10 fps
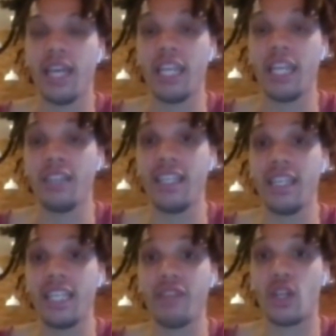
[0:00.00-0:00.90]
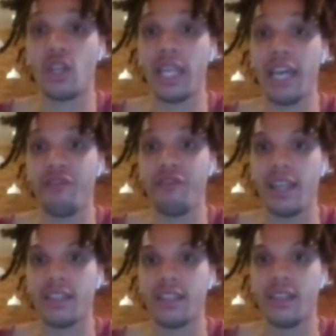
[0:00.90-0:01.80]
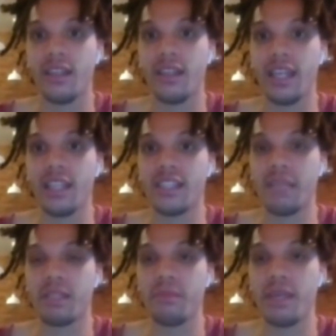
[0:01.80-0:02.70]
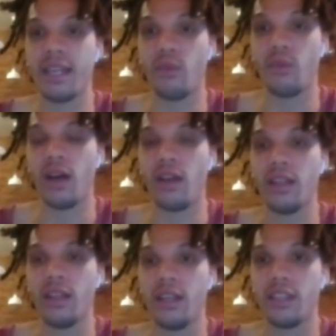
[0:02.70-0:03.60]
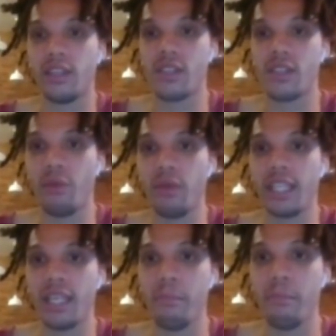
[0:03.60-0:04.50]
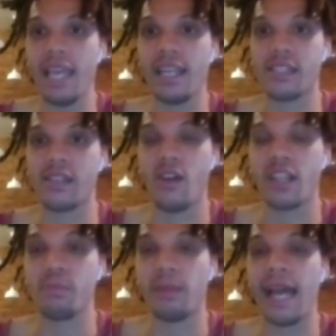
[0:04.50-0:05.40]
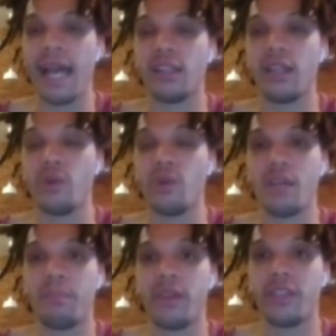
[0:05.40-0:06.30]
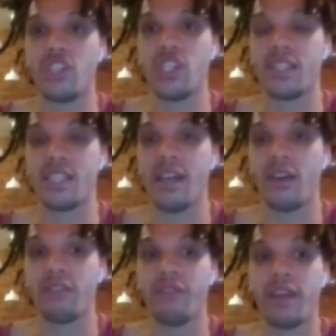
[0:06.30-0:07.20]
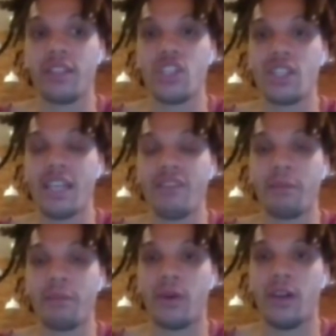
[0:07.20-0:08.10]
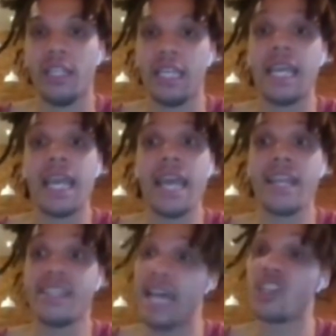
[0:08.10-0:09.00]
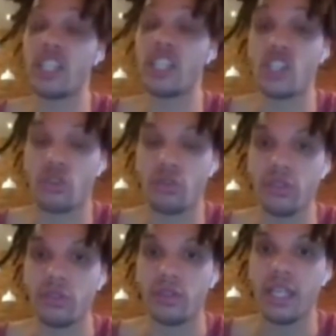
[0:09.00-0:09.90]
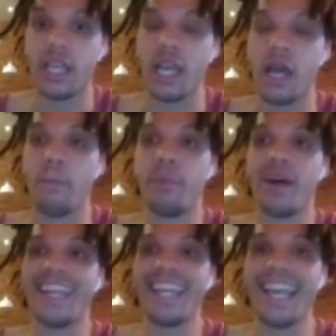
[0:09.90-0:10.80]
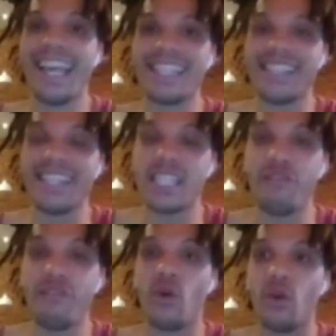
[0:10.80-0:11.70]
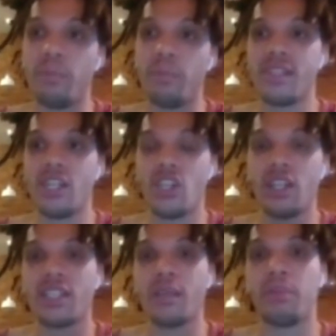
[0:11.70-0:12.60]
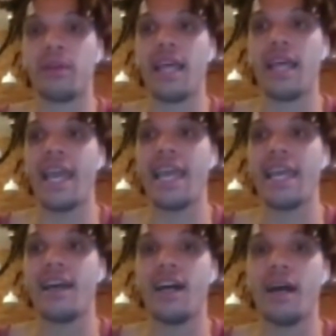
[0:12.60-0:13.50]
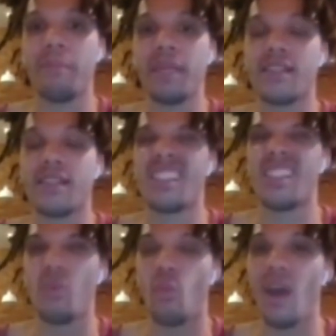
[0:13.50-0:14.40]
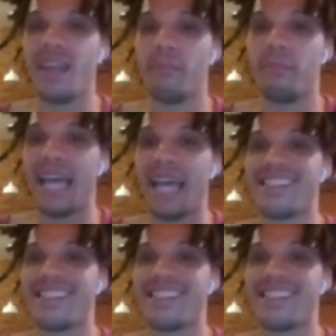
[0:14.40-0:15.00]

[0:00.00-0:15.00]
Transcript: and if needed, even queen f8. And it seemed to me that, well, there's not really a mate as long as black loads up on the g7, on defending the g7 pawn. And it's actually true, but it's a difficult position to play because it's white, black